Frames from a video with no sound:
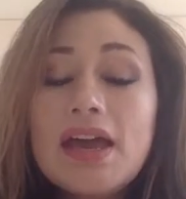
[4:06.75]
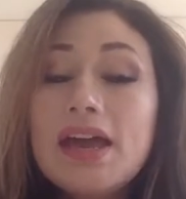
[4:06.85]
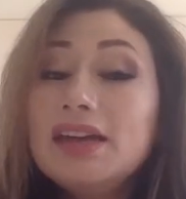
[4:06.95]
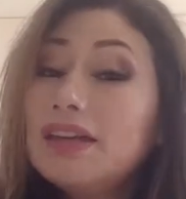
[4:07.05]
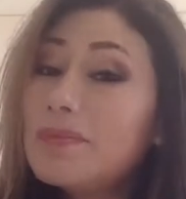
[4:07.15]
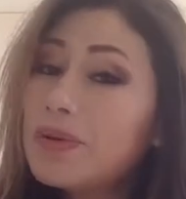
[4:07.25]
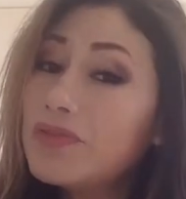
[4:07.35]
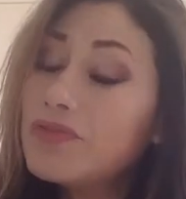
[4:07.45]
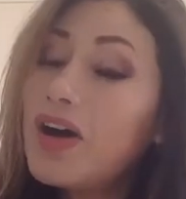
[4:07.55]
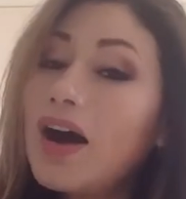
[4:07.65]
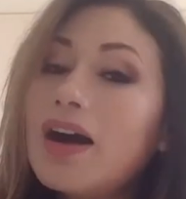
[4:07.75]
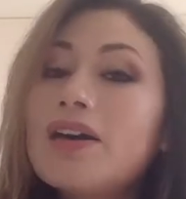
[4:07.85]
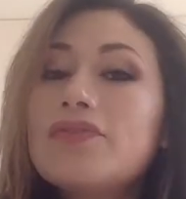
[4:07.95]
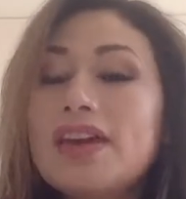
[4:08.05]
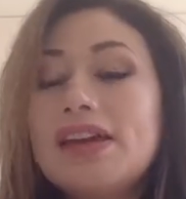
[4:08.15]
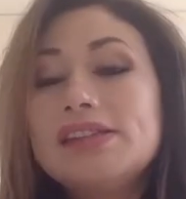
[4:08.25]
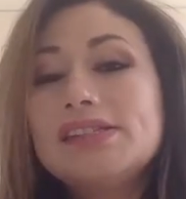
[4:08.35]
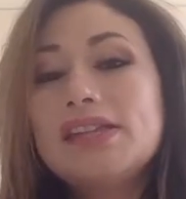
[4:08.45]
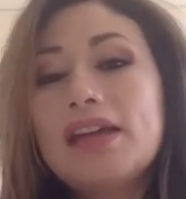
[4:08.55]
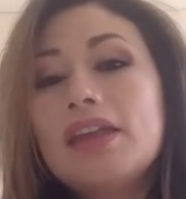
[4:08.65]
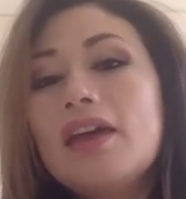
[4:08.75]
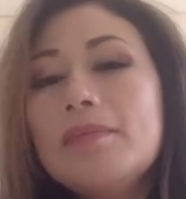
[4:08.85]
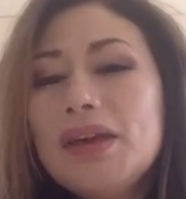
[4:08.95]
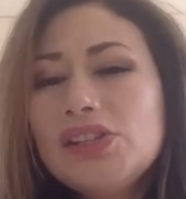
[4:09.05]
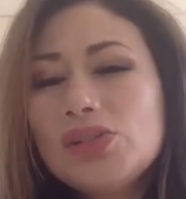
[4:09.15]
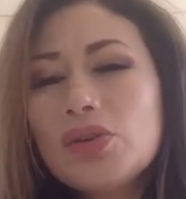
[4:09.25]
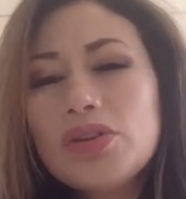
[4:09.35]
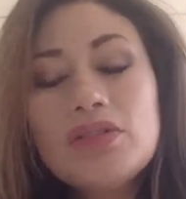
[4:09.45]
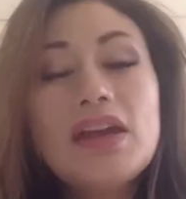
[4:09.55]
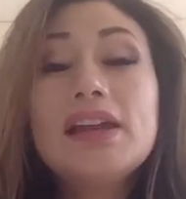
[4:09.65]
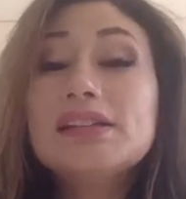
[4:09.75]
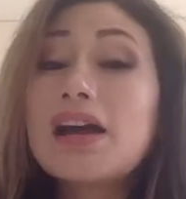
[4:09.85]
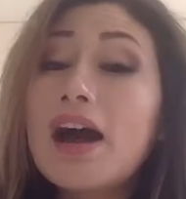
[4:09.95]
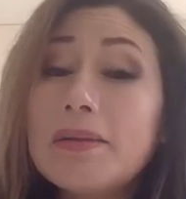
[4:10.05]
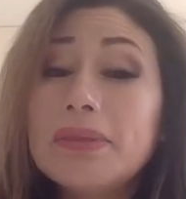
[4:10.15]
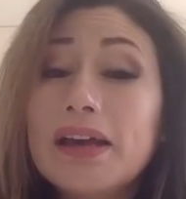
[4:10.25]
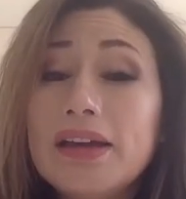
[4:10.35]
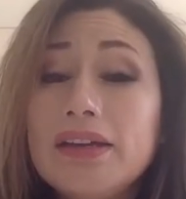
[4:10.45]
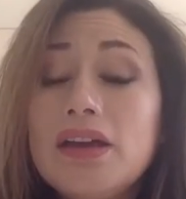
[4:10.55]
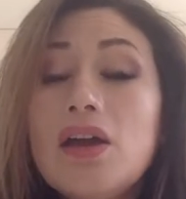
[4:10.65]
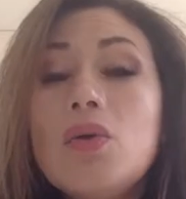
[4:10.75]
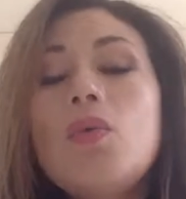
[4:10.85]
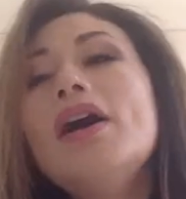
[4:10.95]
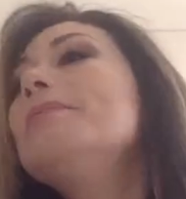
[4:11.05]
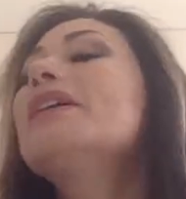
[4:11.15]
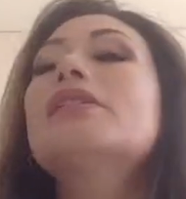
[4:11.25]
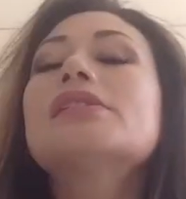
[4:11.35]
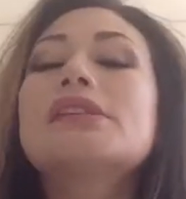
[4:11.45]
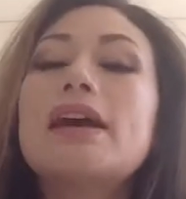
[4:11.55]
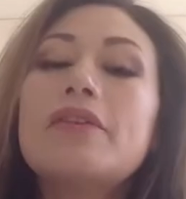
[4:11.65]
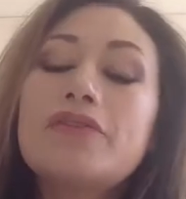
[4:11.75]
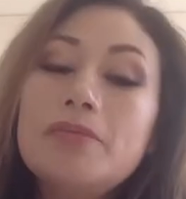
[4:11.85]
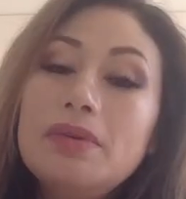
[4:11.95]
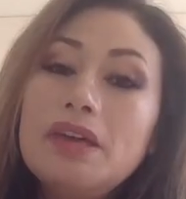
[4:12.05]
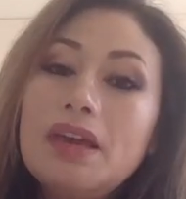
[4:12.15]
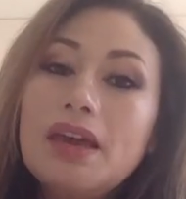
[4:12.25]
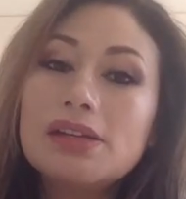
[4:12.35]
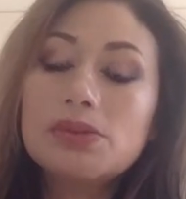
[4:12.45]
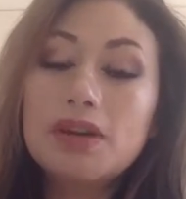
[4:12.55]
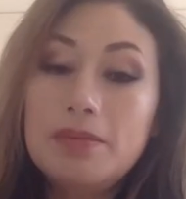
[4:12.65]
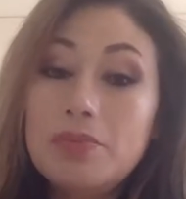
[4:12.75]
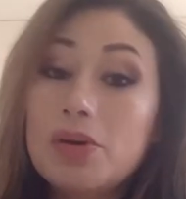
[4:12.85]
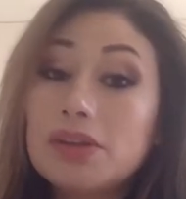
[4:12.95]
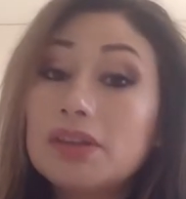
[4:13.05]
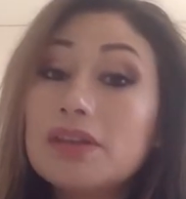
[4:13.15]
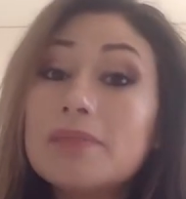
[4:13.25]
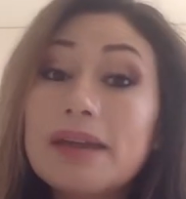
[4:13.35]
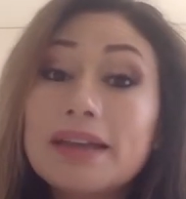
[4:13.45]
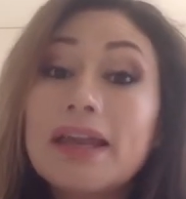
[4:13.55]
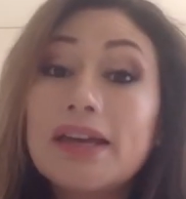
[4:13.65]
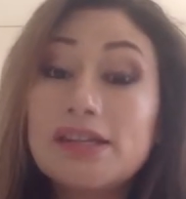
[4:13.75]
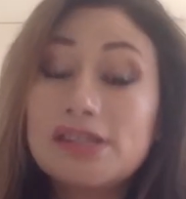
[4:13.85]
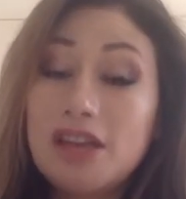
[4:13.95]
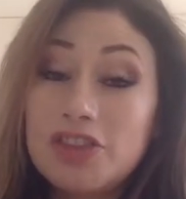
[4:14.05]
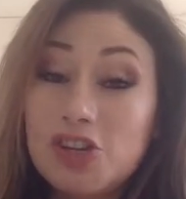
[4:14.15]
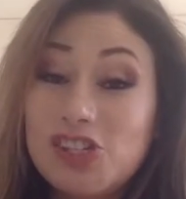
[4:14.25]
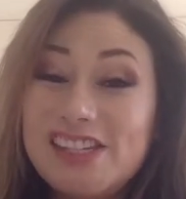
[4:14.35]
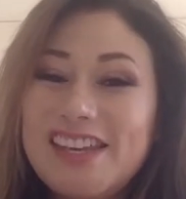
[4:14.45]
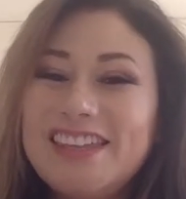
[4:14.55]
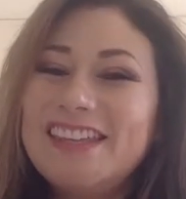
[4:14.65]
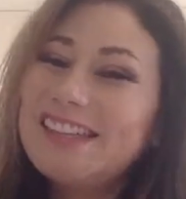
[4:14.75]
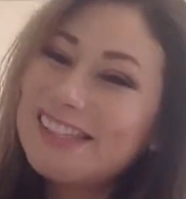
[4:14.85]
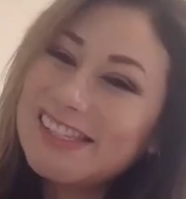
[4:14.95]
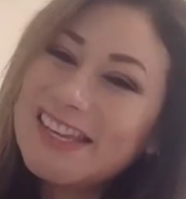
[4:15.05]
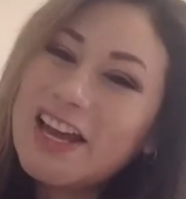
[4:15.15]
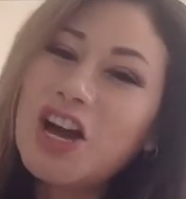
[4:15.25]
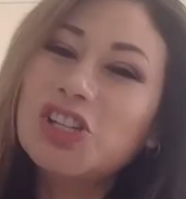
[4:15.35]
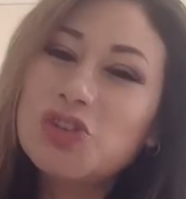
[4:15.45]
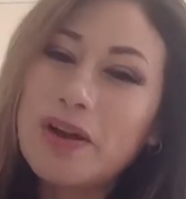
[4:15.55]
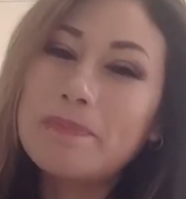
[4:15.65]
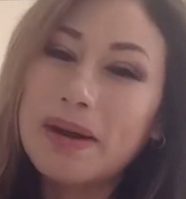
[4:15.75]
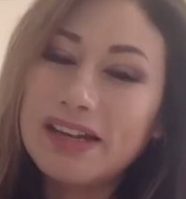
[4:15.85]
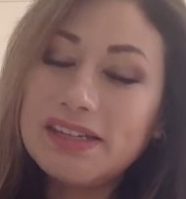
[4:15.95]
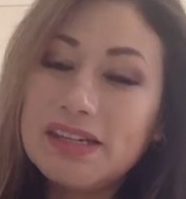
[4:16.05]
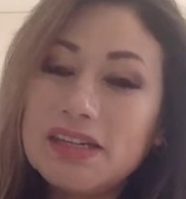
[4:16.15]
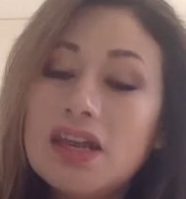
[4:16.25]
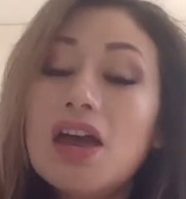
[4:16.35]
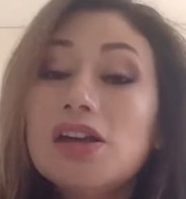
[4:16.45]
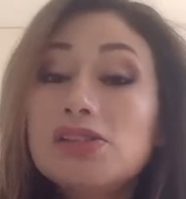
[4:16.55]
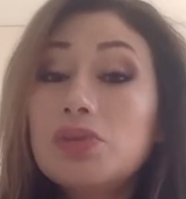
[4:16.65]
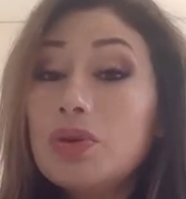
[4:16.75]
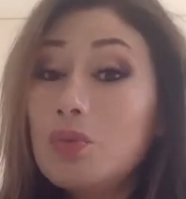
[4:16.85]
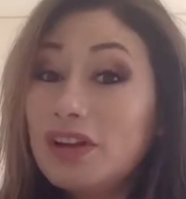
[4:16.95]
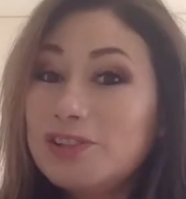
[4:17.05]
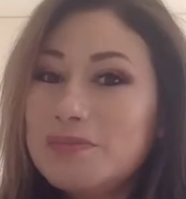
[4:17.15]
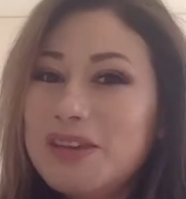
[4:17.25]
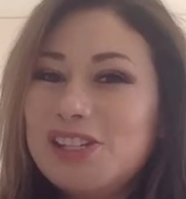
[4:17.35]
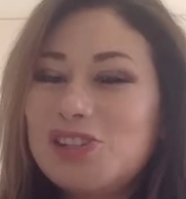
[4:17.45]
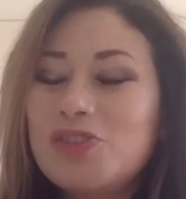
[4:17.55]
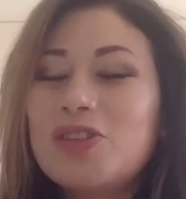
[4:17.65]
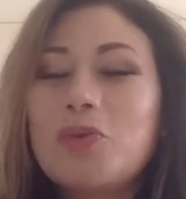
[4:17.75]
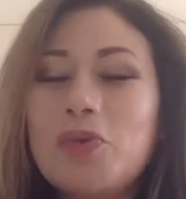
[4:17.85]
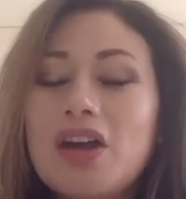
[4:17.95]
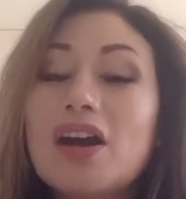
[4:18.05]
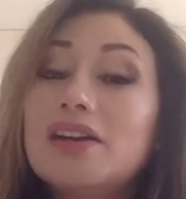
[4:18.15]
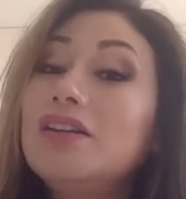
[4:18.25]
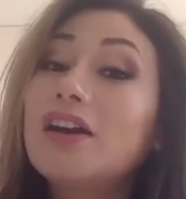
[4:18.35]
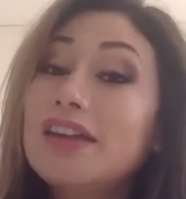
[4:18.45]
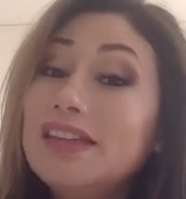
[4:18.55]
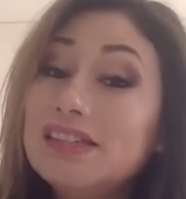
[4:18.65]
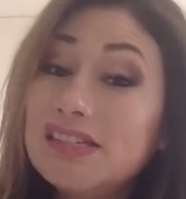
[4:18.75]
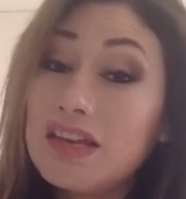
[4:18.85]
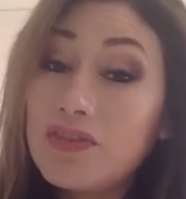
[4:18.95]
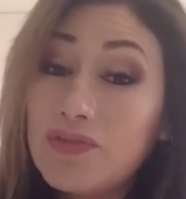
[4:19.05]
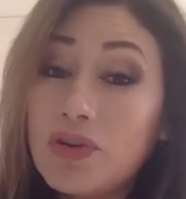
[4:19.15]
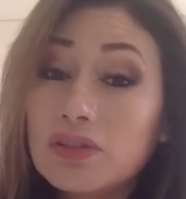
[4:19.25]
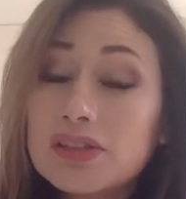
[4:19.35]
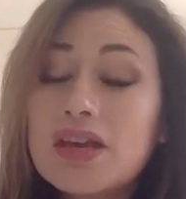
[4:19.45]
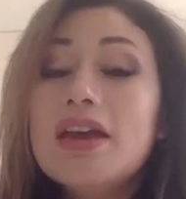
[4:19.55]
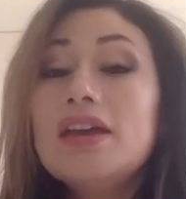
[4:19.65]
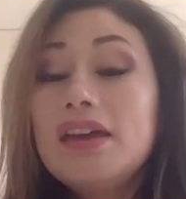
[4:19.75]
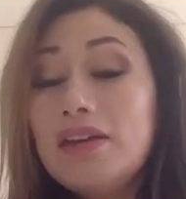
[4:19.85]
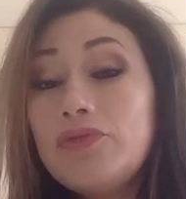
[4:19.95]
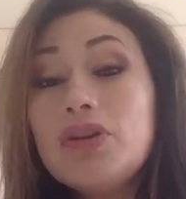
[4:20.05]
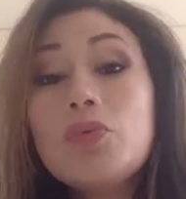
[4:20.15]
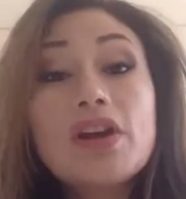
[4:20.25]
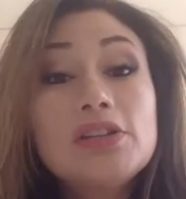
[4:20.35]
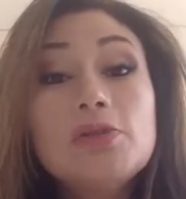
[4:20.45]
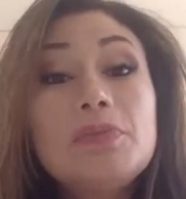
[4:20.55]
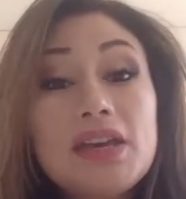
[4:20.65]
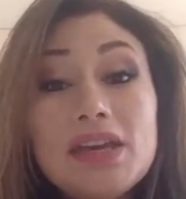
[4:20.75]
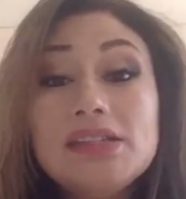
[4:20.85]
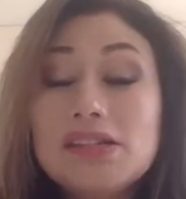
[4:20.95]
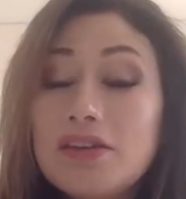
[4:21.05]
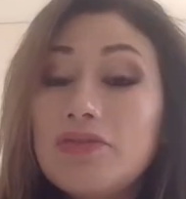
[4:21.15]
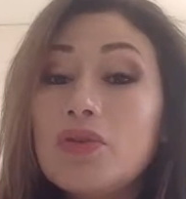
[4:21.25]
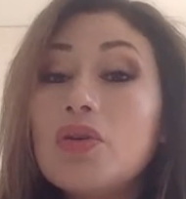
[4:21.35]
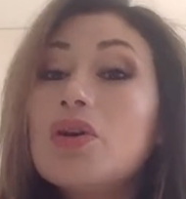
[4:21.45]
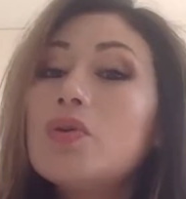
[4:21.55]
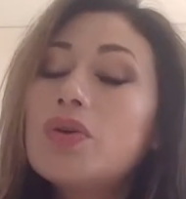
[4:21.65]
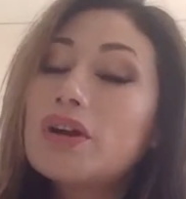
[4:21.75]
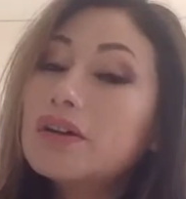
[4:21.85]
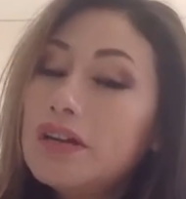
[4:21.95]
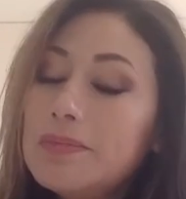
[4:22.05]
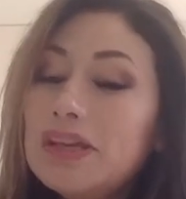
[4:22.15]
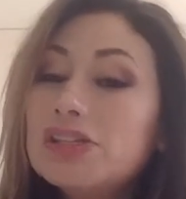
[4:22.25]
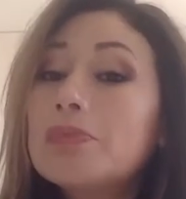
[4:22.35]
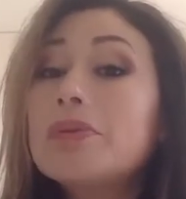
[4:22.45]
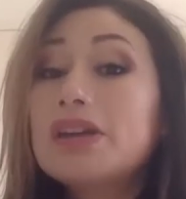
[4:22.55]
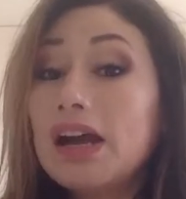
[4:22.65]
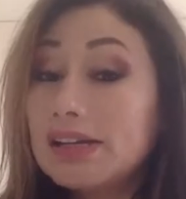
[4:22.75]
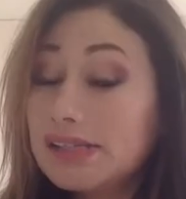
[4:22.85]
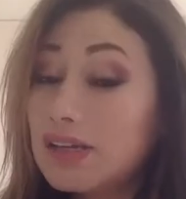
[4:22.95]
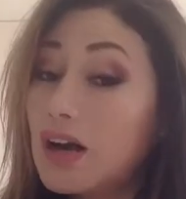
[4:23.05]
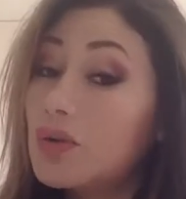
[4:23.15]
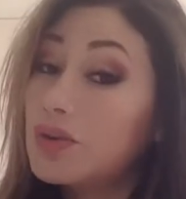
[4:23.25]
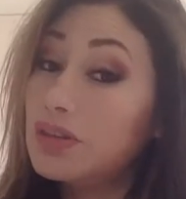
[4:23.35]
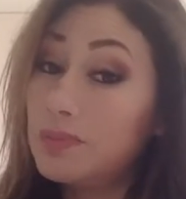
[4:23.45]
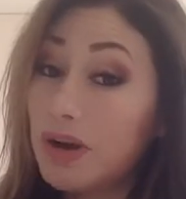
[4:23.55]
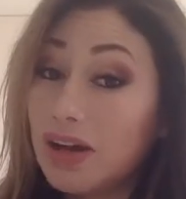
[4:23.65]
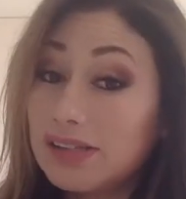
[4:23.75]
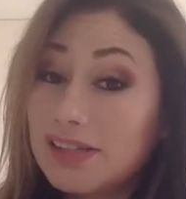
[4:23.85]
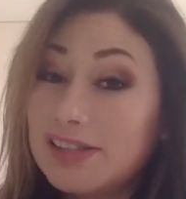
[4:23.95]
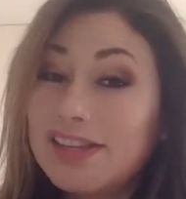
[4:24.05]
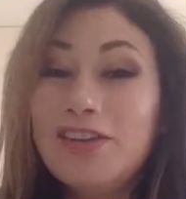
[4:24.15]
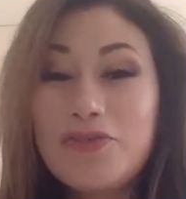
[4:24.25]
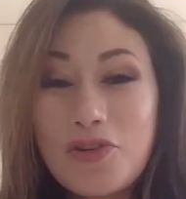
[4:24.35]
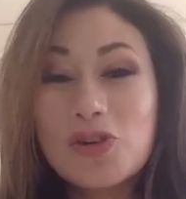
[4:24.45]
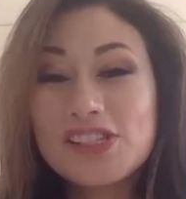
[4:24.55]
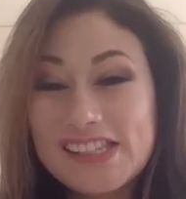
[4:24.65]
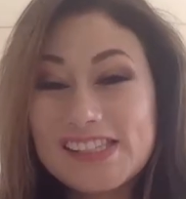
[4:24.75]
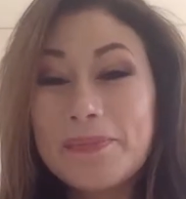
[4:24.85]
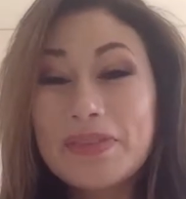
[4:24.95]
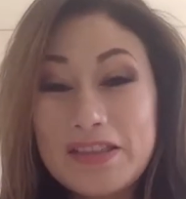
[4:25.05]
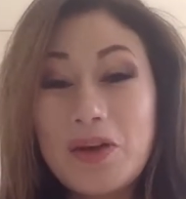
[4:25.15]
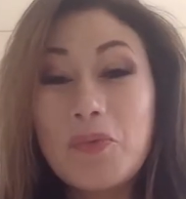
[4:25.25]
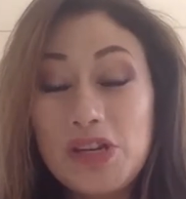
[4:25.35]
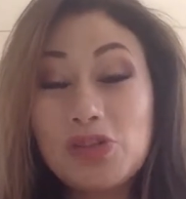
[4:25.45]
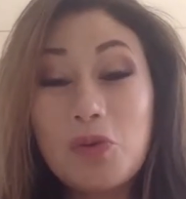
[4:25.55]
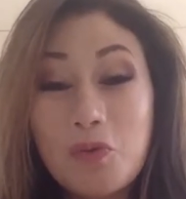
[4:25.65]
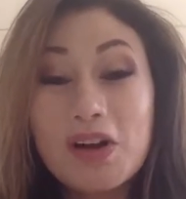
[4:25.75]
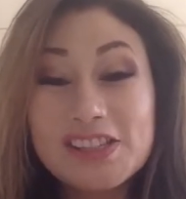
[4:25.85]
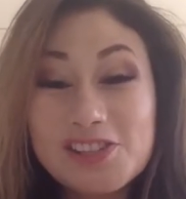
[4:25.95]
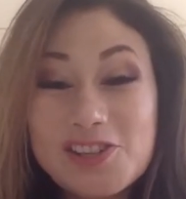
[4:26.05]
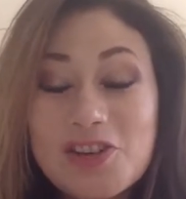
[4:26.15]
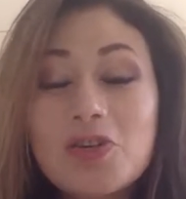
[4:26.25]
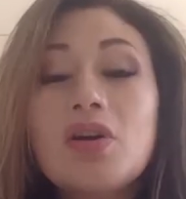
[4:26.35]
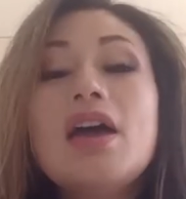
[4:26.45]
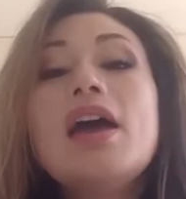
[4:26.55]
And number 5 is that make sure you get a timeline. Why? Because for me, it's really important that my clients understand that this is a contract binding. So we want to make sure that we are not in default. If we were to be in default, we are going to be jeopardizing our deposits. And of course, that's something that we don't want to do.